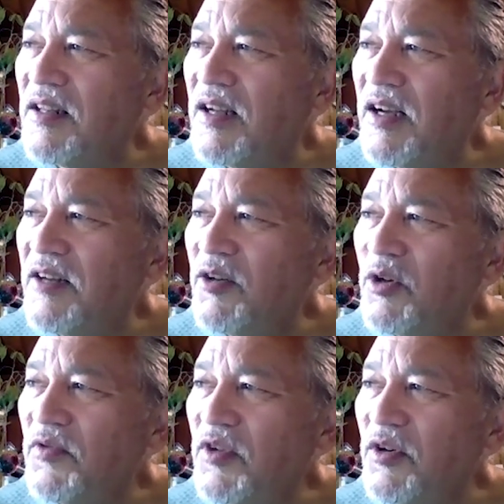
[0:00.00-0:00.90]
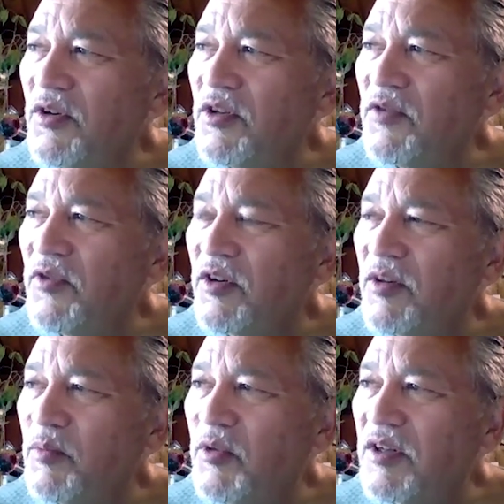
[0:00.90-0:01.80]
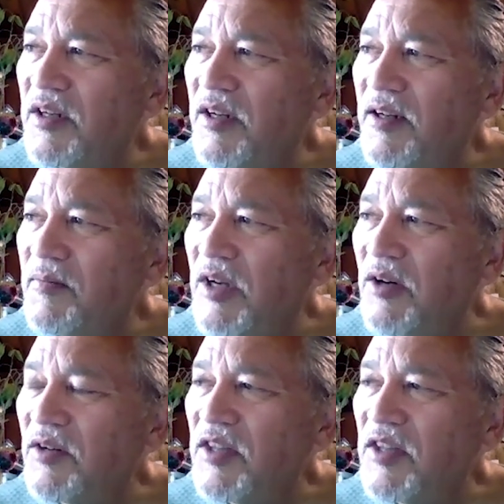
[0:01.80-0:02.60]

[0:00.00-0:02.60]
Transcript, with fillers: I don't know if you have heard of the book um, Out of the